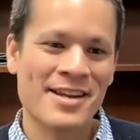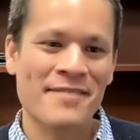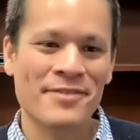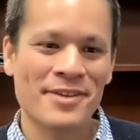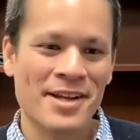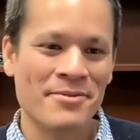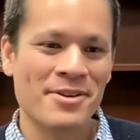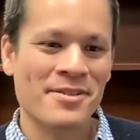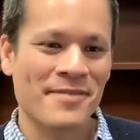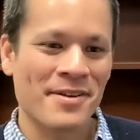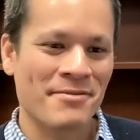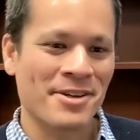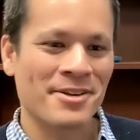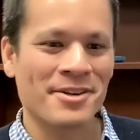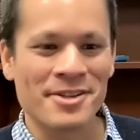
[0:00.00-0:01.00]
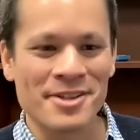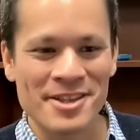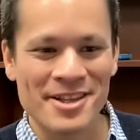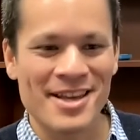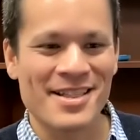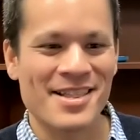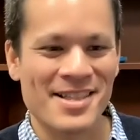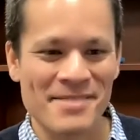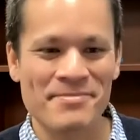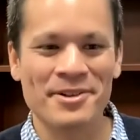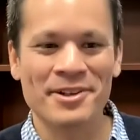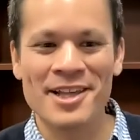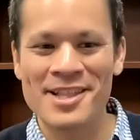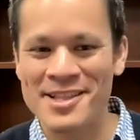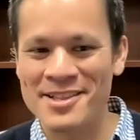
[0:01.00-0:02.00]
And I thought that was a very good and
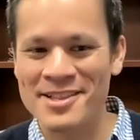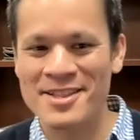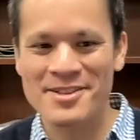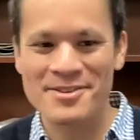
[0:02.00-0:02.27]
simple lesson.